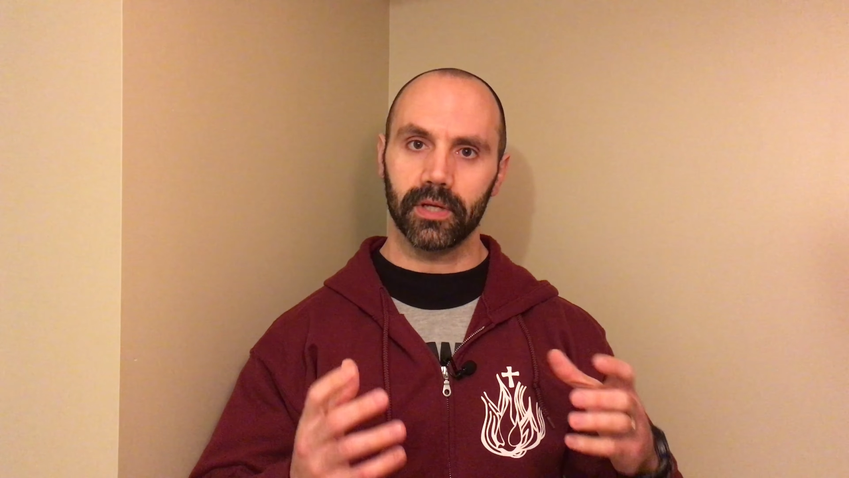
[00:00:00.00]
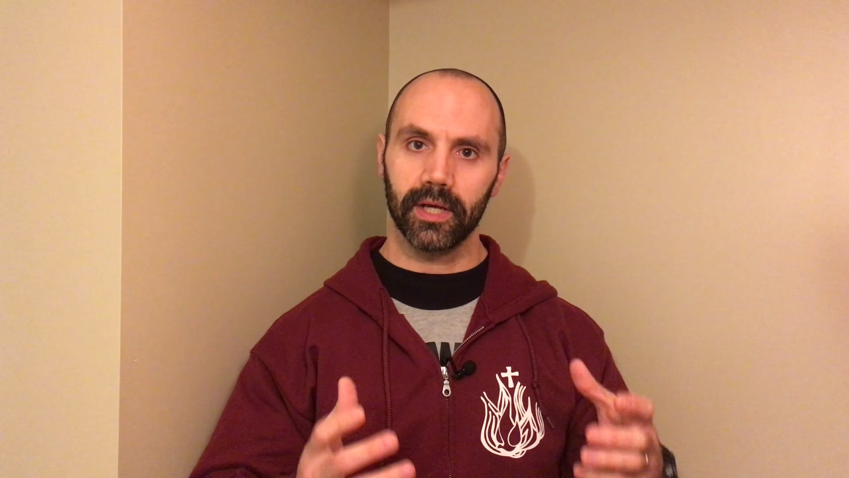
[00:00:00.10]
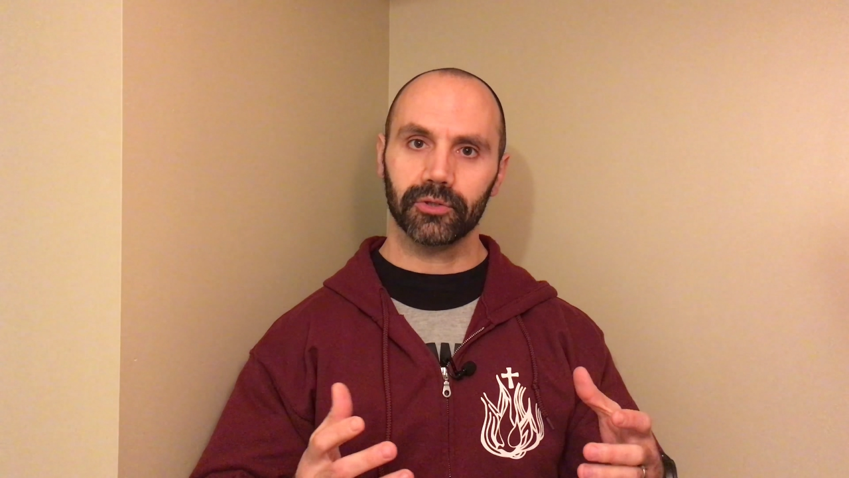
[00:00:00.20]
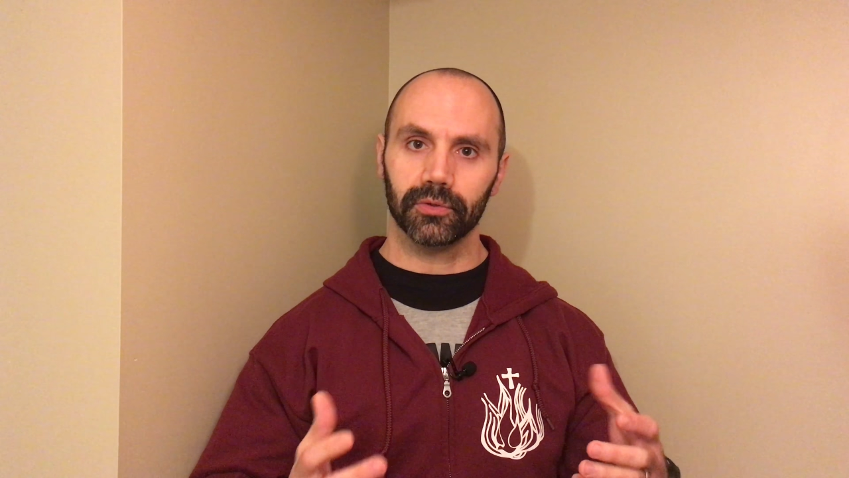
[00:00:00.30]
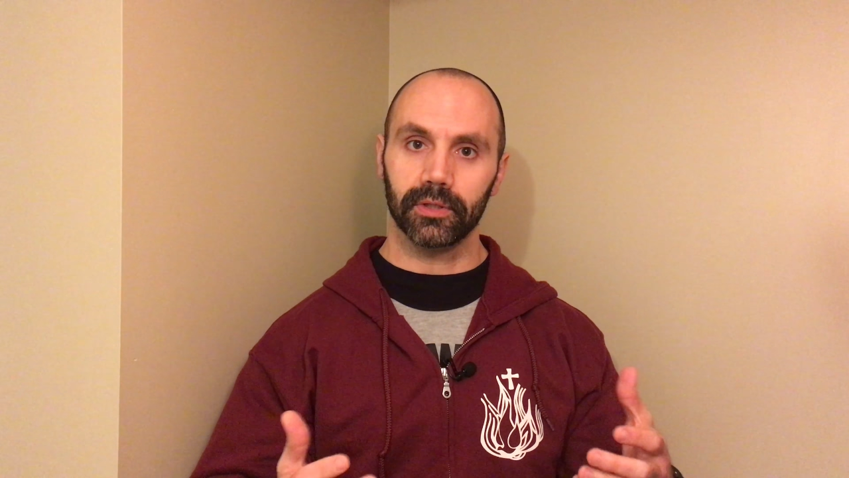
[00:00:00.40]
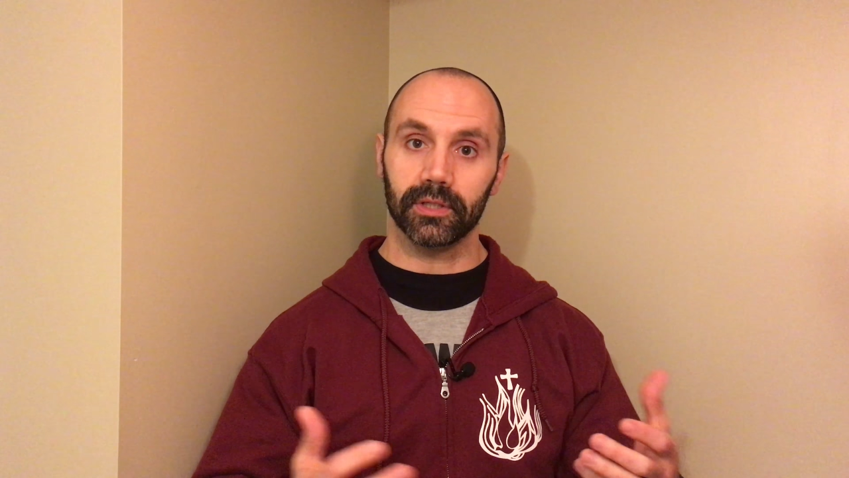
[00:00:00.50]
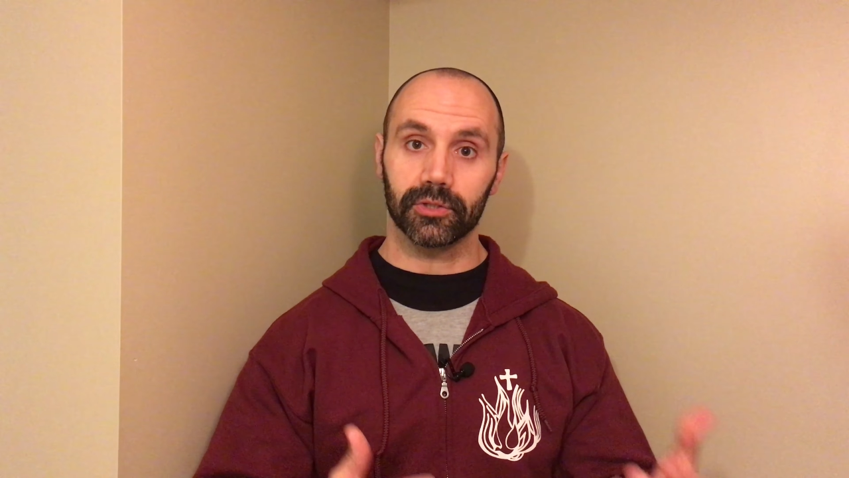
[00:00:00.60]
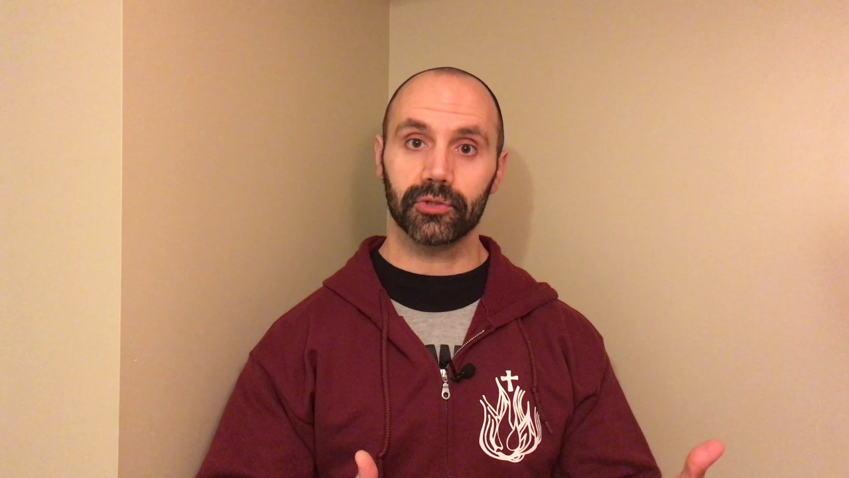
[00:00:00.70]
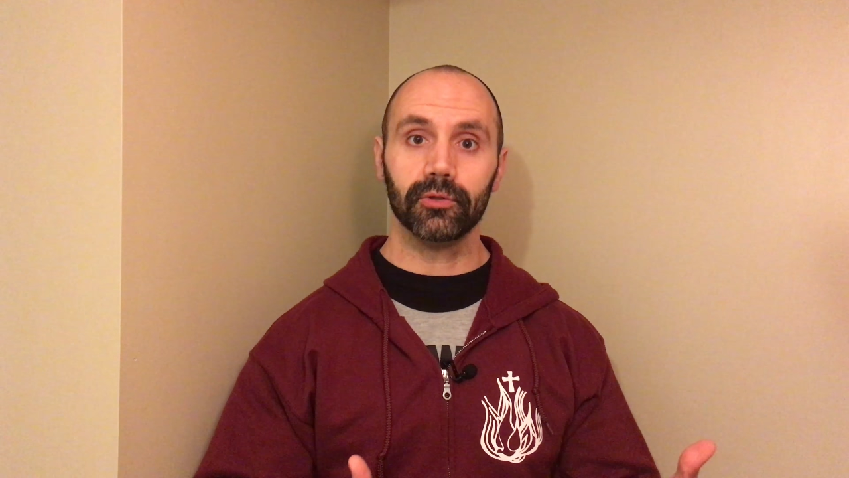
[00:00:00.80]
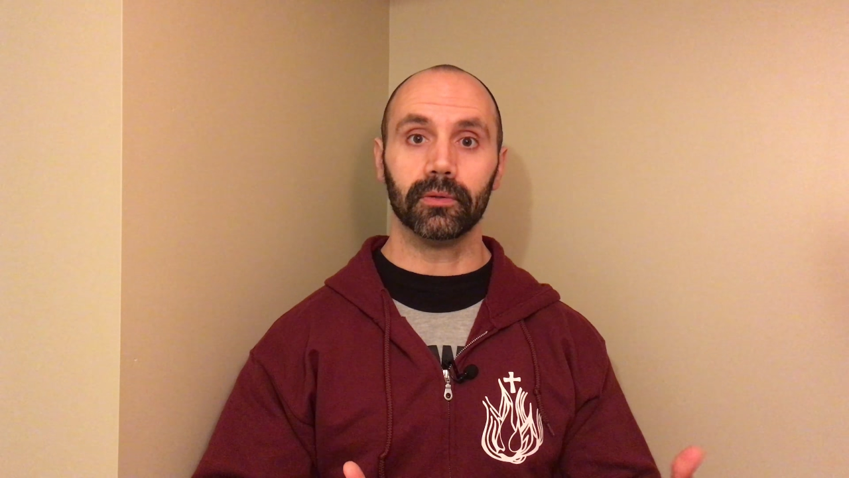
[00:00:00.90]
naturally
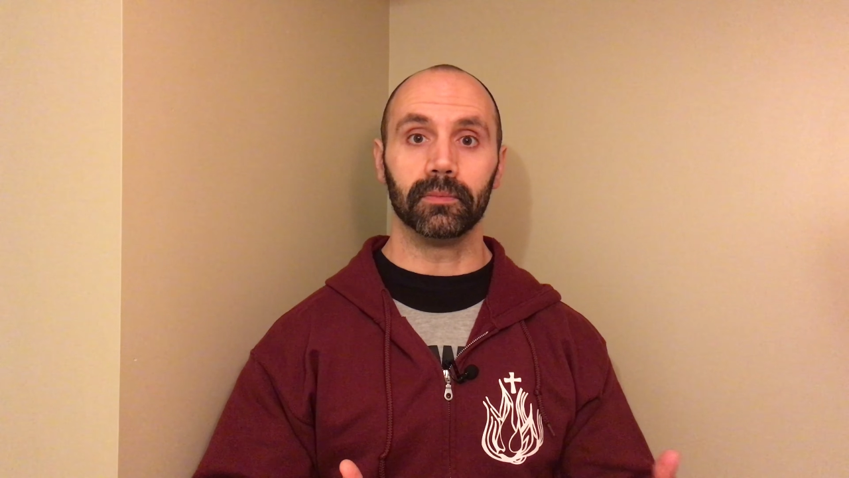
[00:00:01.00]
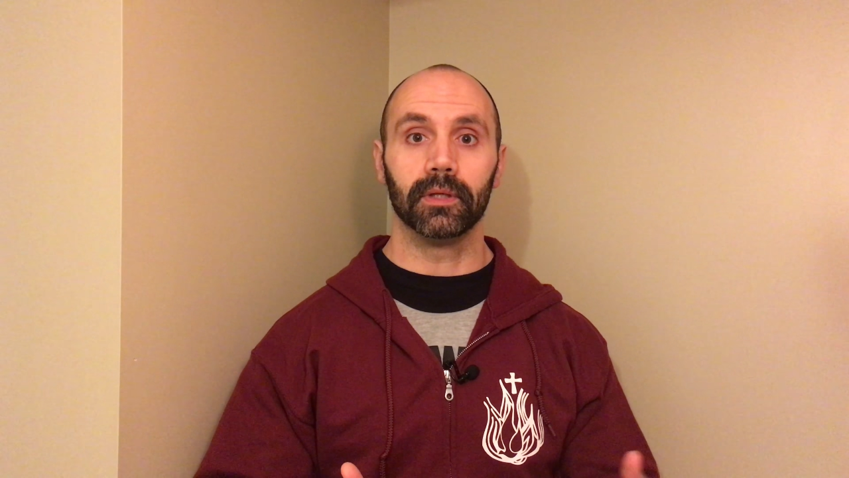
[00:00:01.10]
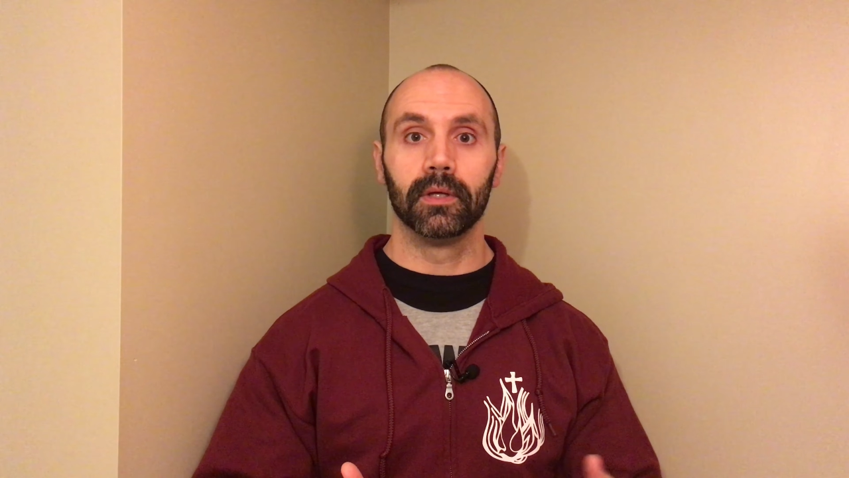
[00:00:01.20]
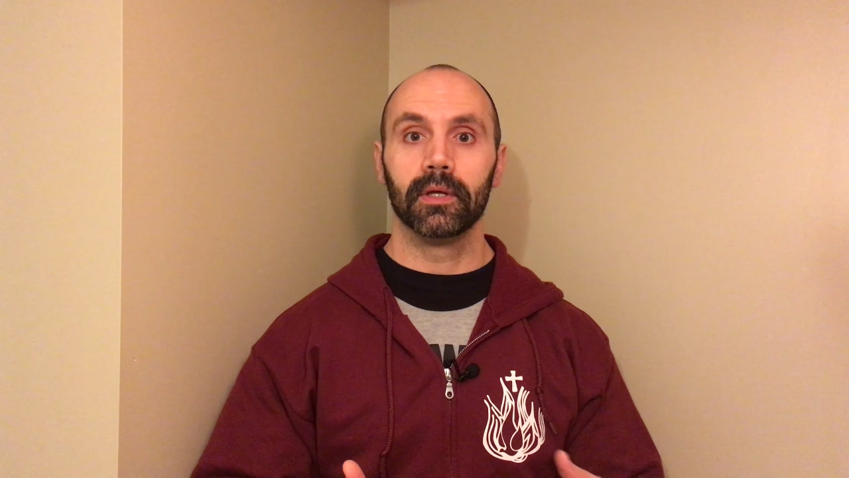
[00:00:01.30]
assumed